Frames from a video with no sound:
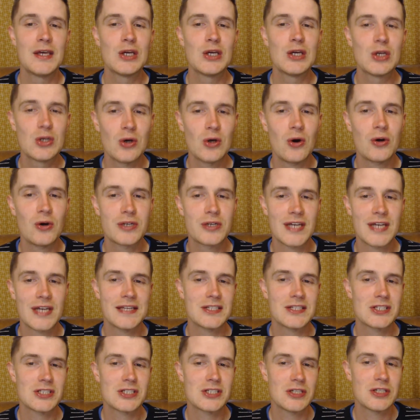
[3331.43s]
God
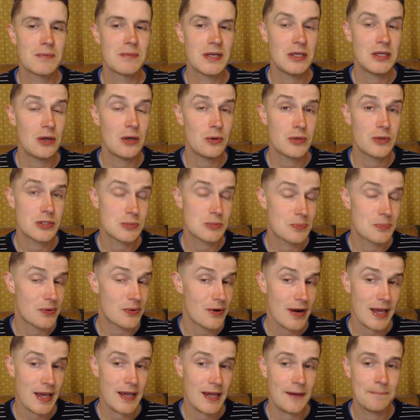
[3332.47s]
answered Manoah's
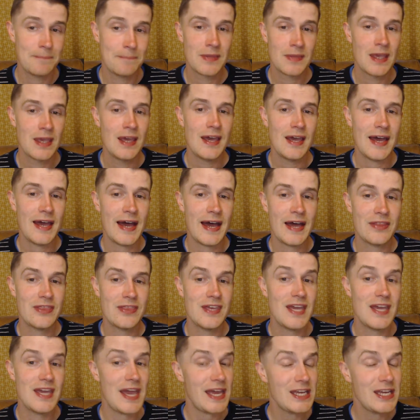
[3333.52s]
prayer, and
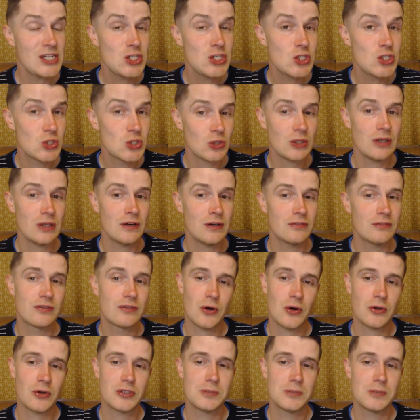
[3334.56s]
the angel of
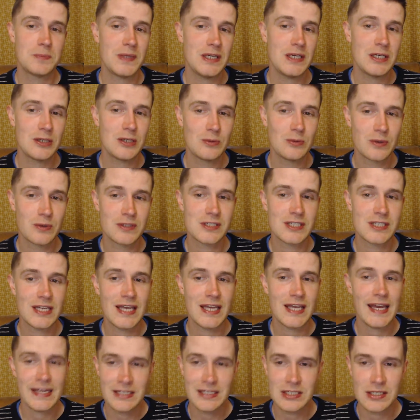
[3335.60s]
God appeared once
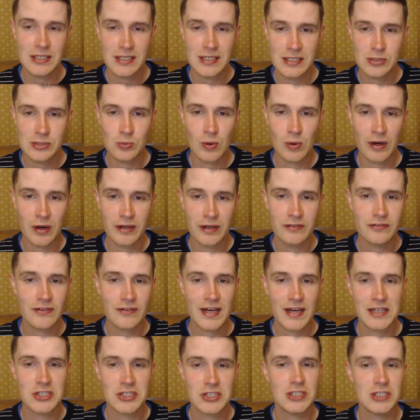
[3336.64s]
again to his wife
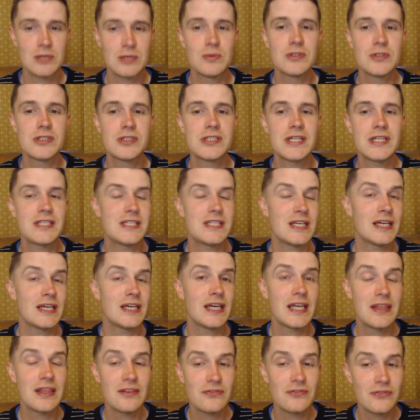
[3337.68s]
as she was sitting
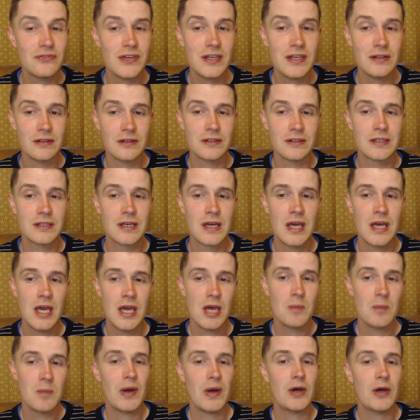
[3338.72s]
in the field.
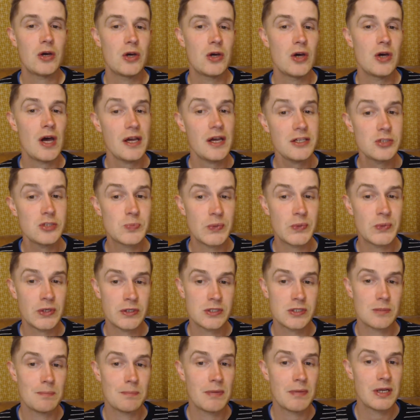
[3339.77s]
But her
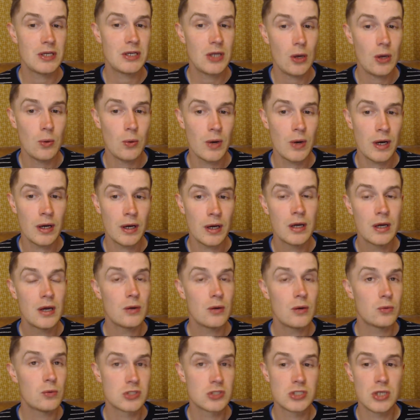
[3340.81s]
husband Manoah
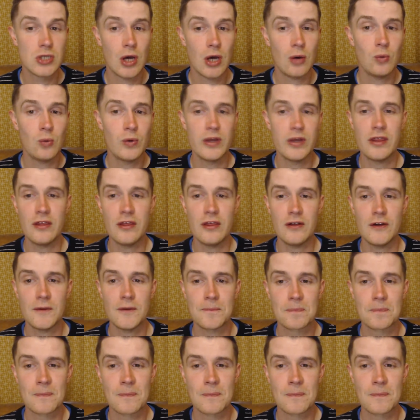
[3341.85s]
was not with her.